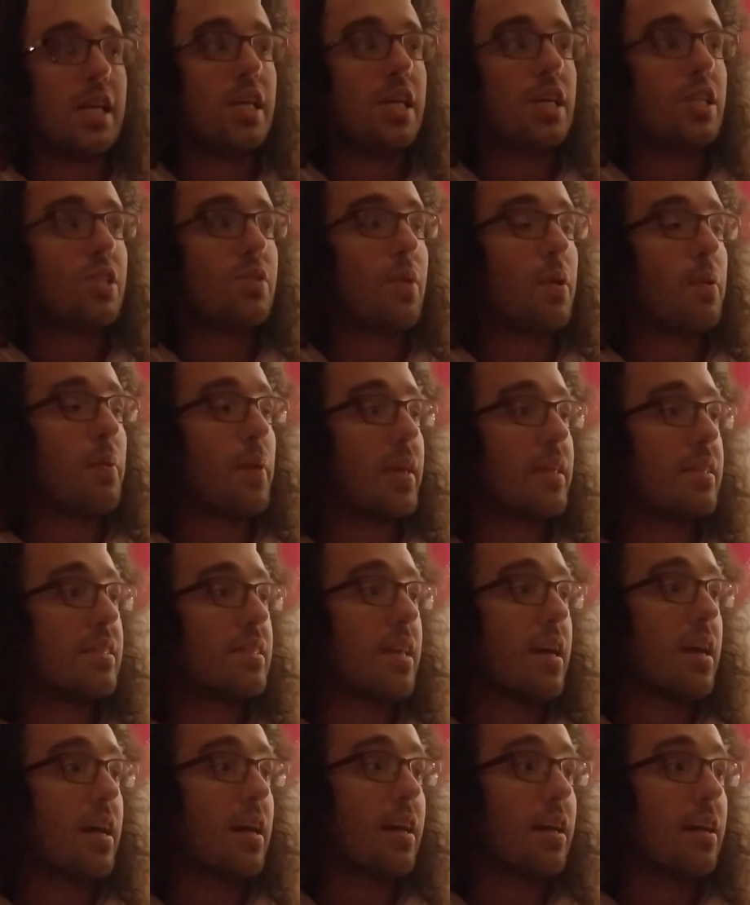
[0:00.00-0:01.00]
So anyways,
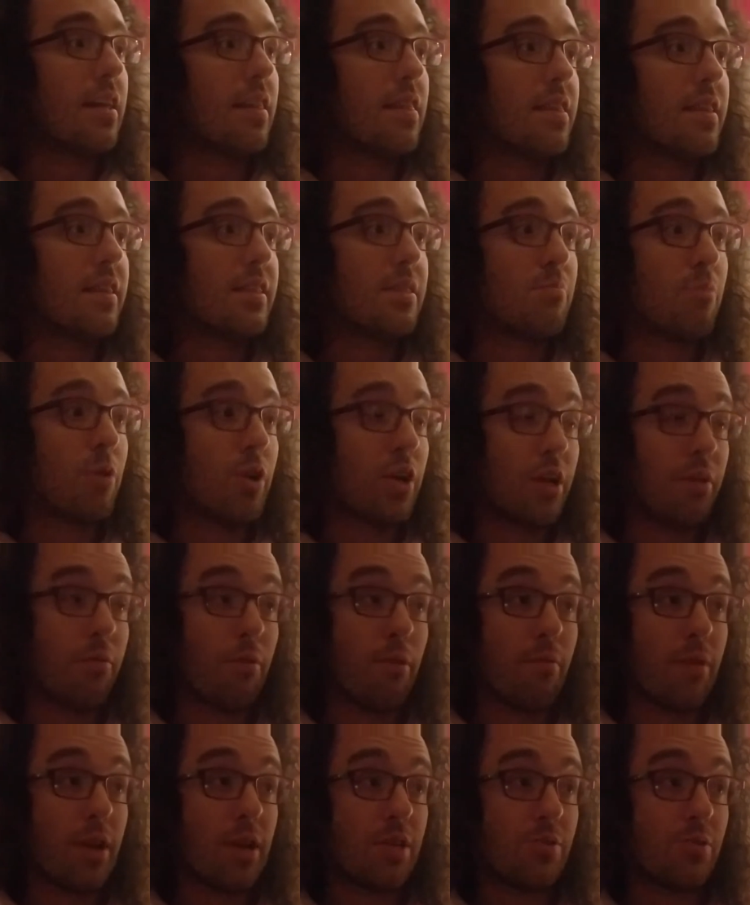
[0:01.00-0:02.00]
this Mercury
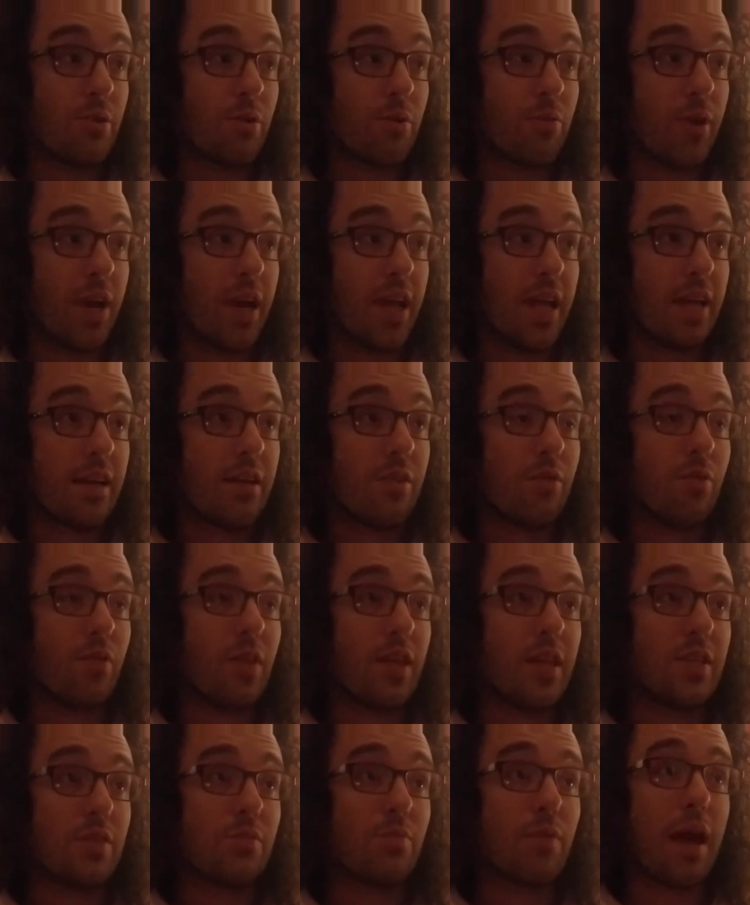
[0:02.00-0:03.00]
retrograde
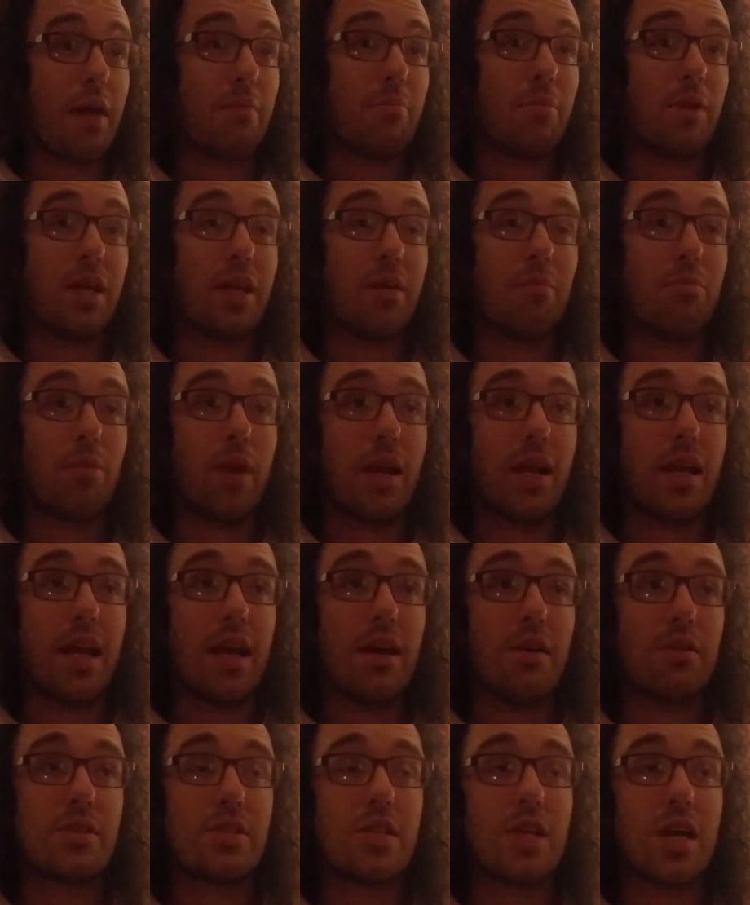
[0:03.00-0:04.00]
that is wrapping up right
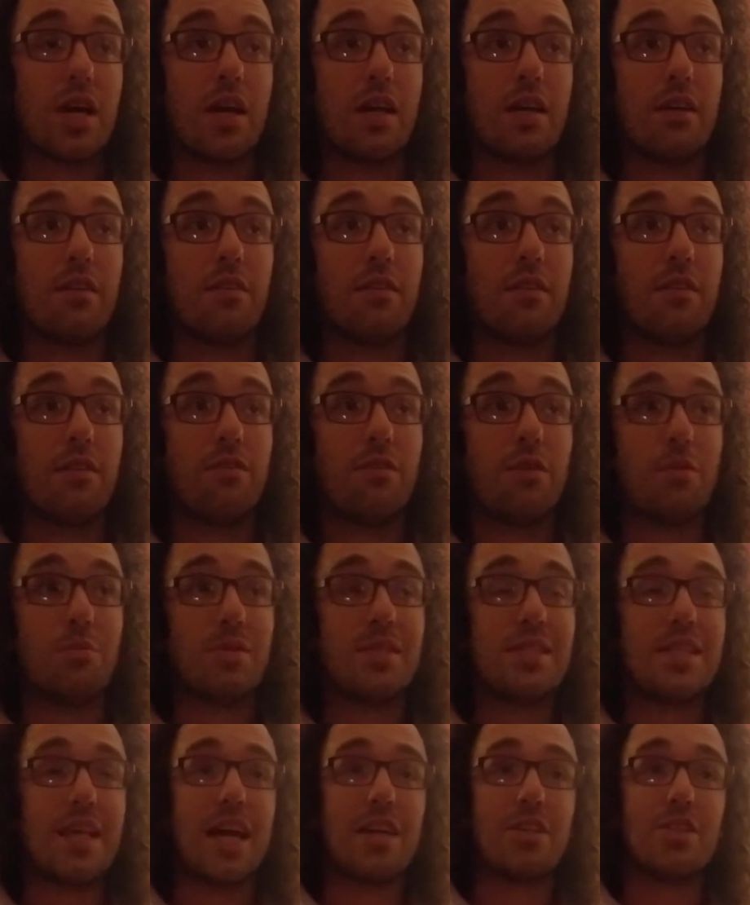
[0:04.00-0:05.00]
now, it's gone from
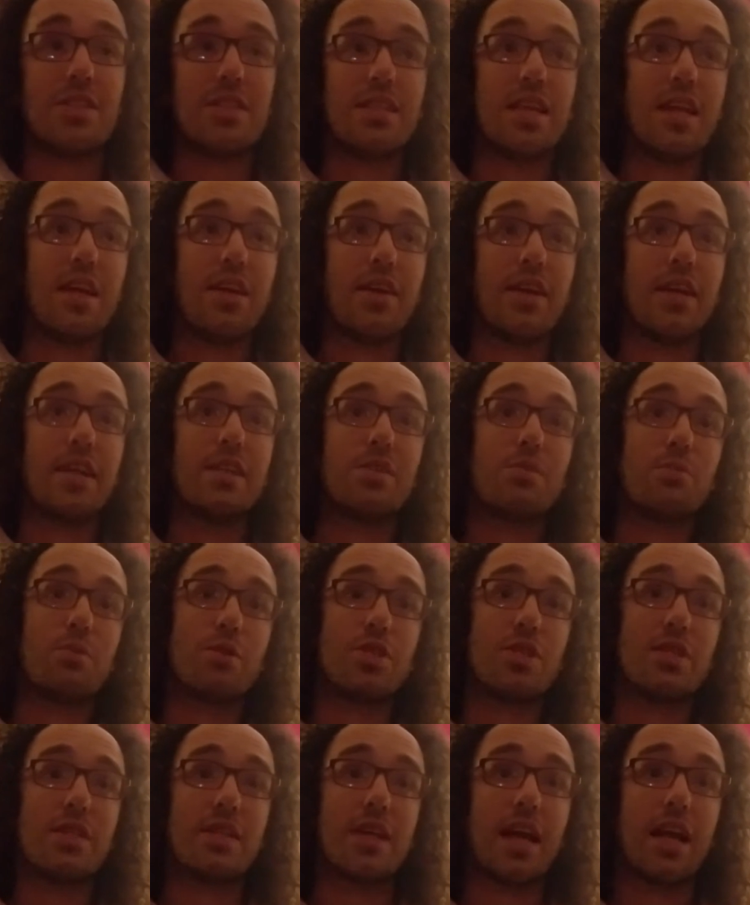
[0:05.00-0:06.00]
Sagittarius,
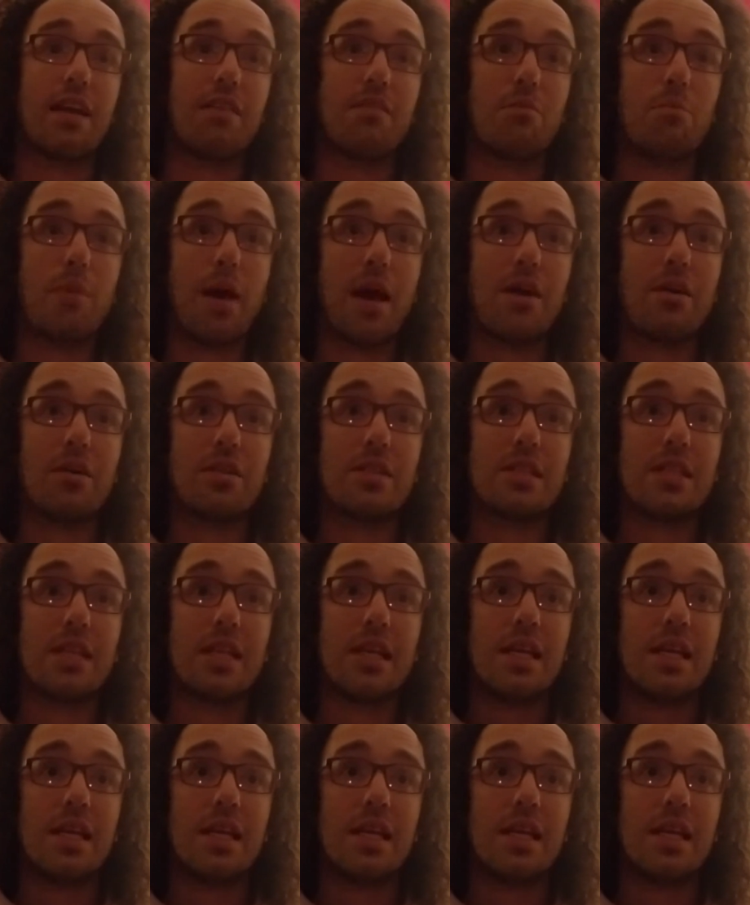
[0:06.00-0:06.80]
which is kind of about